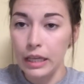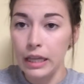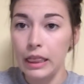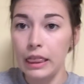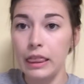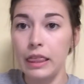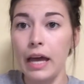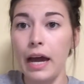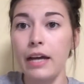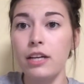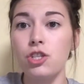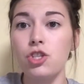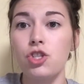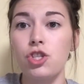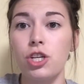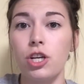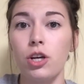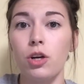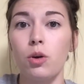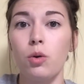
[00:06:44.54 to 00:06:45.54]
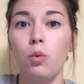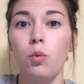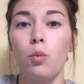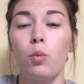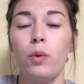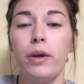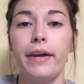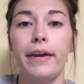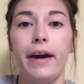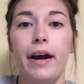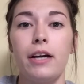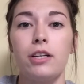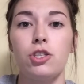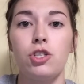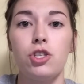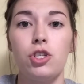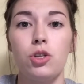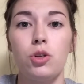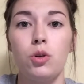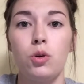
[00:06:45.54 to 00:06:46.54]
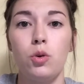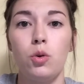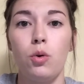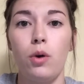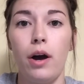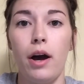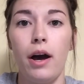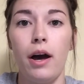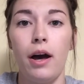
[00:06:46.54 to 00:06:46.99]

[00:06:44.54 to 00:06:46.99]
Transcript: Last year, we got to